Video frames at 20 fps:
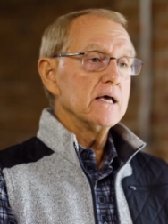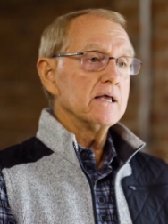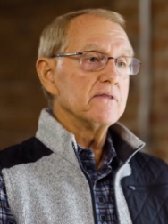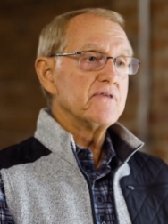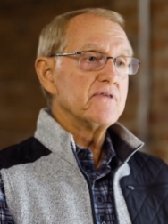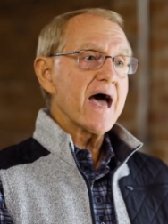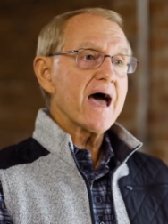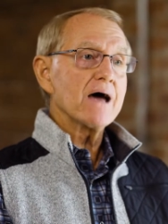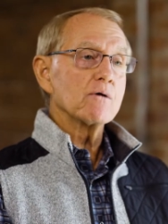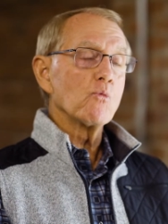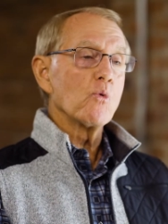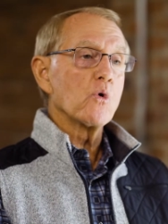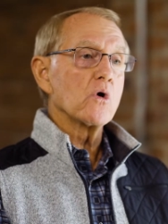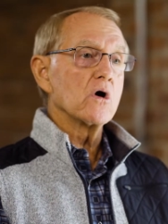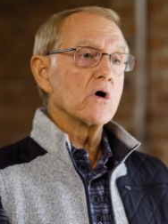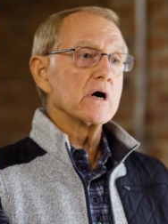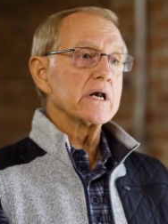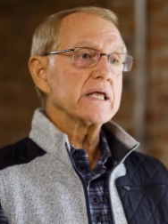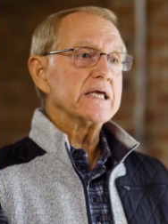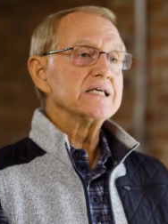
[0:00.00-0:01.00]
that
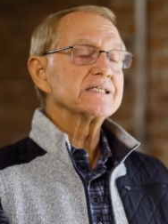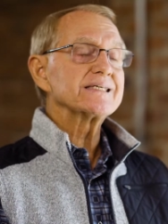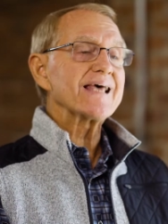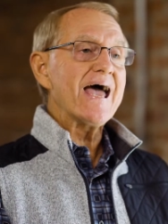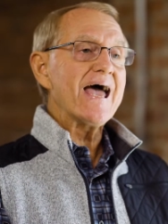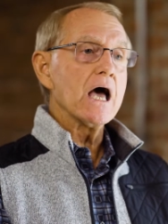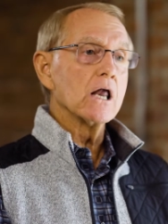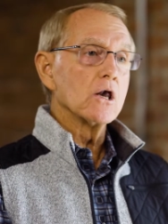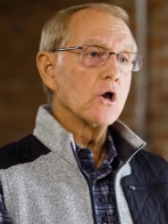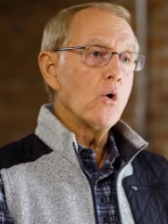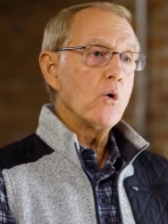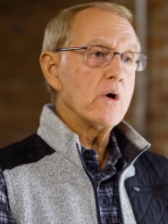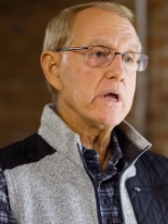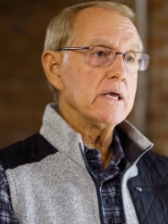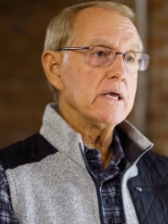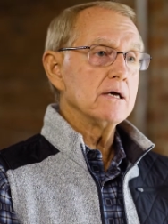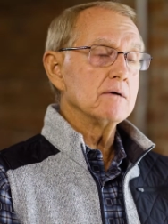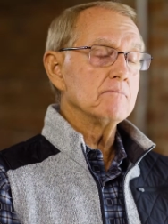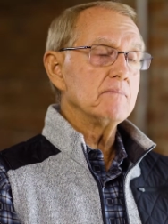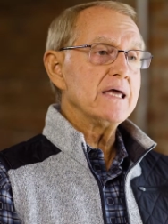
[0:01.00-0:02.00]
word is Elohim.